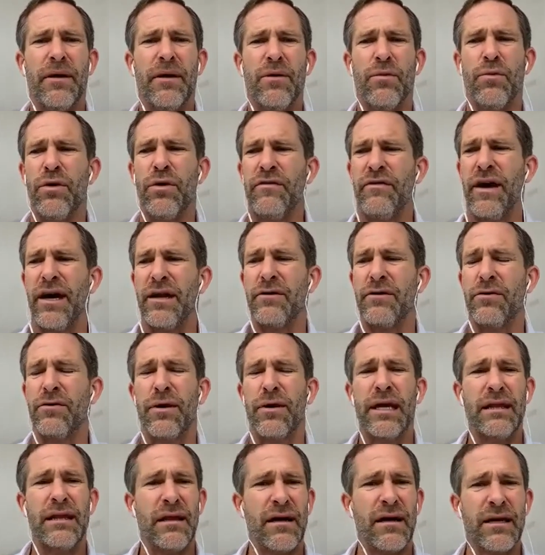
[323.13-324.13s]
we've had
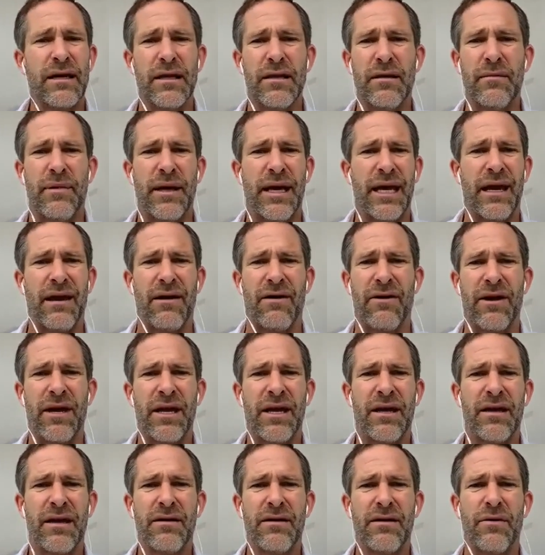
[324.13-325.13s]
great luck in the Bay
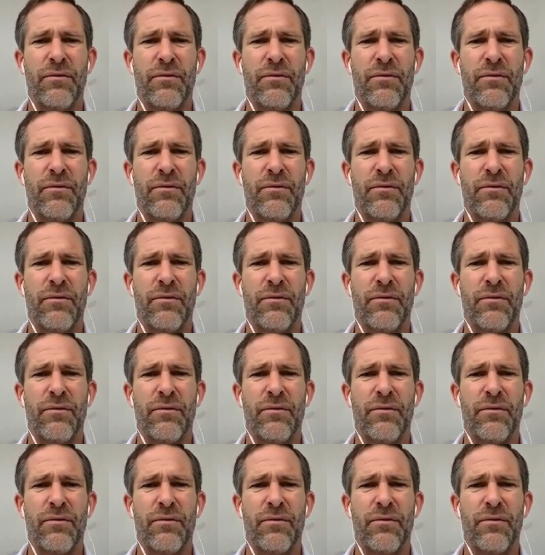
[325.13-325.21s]
Area.